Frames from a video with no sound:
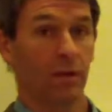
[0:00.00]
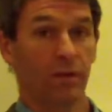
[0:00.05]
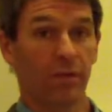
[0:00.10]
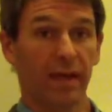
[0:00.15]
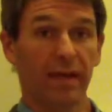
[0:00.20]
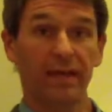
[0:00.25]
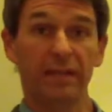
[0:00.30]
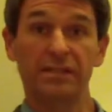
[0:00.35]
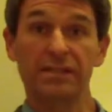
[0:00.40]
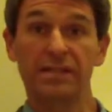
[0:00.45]

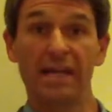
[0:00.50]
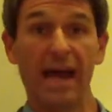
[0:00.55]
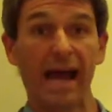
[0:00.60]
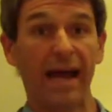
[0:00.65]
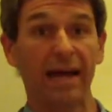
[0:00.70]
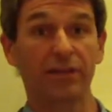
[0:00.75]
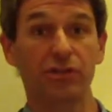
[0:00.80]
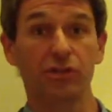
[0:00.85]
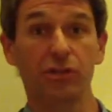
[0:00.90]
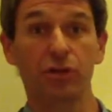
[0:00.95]
They can
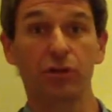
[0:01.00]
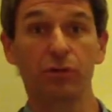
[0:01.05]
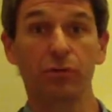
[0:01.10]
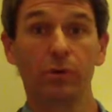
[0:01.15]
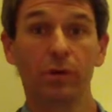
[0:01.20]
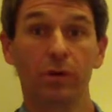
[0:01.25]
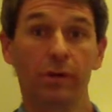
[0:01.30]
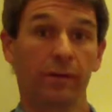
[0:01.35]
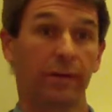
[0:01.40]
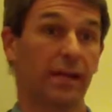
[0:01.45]
tax
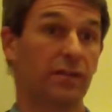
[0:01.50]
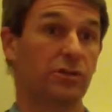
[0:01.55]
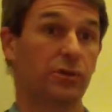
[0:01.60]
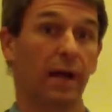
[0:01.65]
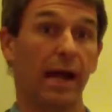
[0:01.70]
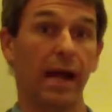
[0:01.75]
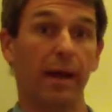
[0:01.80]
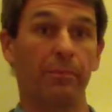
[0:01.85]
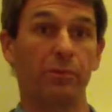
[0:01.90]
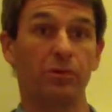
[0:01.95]
you. That's
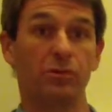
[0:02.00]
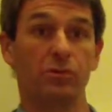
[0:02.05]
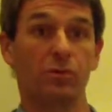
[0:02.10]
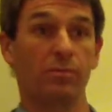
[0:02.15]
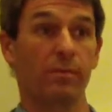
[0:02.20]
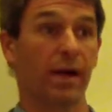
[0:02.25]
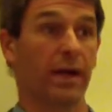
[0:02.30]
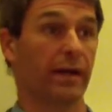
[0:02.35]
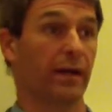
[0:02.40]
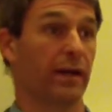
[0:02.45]
what happens
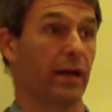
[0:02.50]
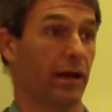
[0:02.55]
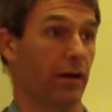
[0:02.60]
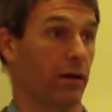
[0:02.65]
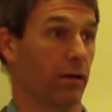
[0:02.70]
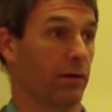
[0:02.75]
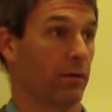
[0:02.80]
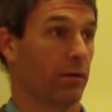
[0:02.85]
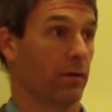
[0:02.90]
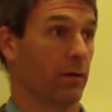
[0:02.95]
with
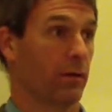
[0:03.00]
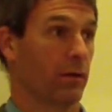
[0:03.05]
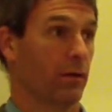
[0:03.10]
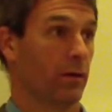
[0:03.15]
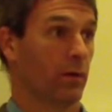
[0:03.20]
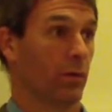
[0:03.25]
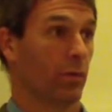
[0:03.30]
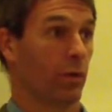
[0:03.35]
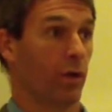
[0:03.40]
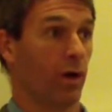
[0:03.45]
Medicare.
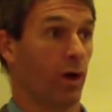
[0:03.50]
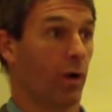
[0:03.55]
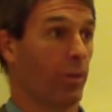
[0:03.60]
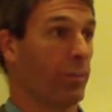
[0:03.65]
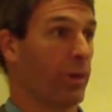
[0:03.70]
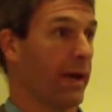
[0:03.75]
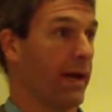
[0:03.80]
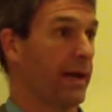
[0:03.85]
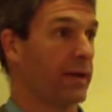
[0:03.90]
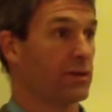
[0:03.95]
We
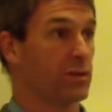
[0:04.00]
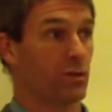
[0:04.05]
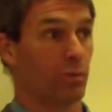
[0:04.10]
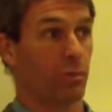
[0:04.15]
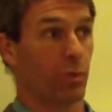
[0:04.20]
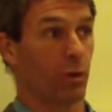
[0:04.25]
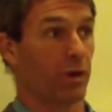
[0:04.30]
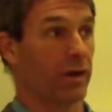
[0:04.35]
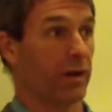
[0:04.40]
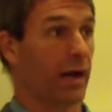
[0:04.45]
all pay
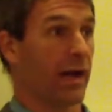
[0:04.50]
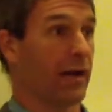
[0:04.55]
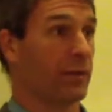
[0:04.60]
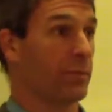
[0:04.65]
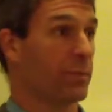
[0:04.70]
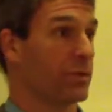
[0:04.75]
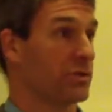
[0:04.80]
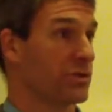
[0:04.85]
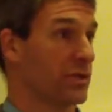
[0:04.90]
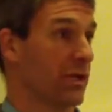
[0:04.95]

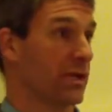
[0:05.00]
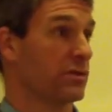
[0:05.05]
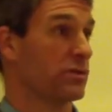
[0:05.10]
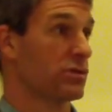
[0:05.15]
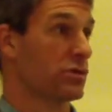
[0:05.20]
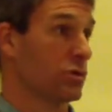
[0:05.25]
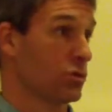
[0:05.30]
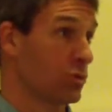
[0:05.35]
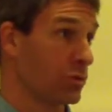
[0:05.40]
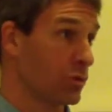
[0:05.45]
2.9%,
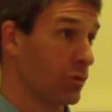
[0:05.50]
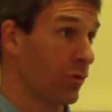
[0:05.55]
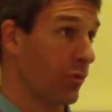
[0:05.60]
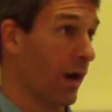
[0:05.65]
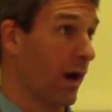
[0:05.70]
soon to